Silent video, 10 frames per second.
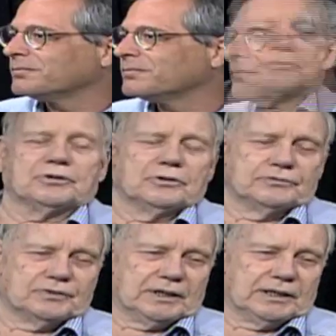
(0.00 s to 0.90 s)
been
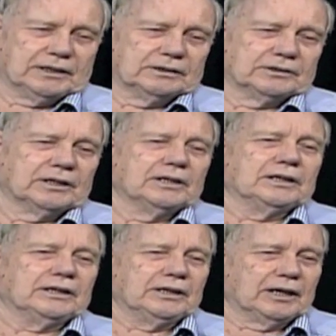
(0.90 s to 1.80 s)
profiled.
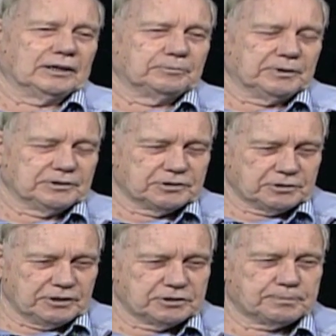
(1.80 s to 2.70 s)
He had been.
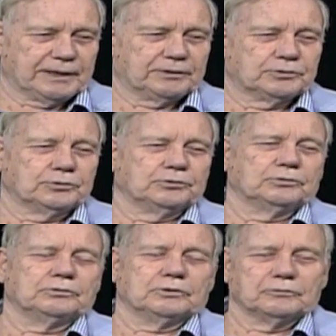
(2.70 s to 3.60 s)
He spent
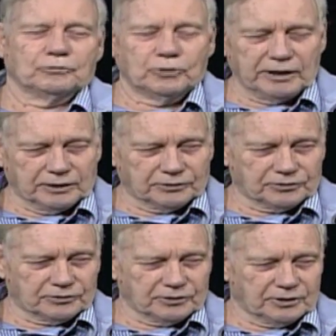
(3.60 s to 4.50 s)
two
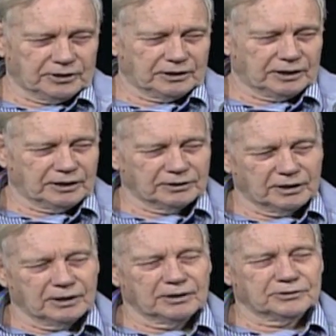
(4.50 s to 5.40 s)
weeks in a
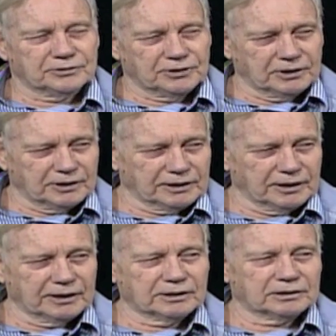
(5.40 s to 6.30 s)

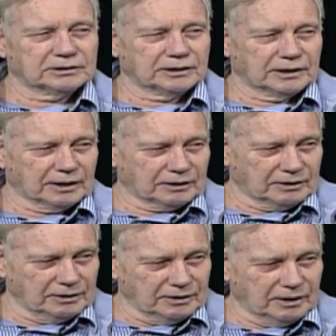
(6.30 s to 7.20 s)
CIA clinic,
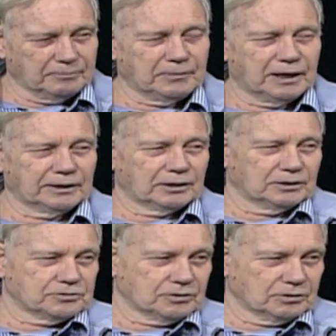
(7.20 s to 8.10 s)
a mind
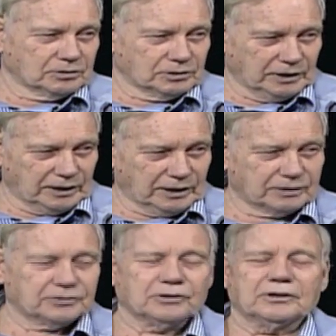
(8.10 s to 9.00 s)
control
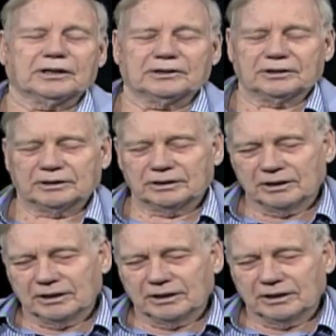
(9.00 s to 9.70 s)
clinic. Sirhan did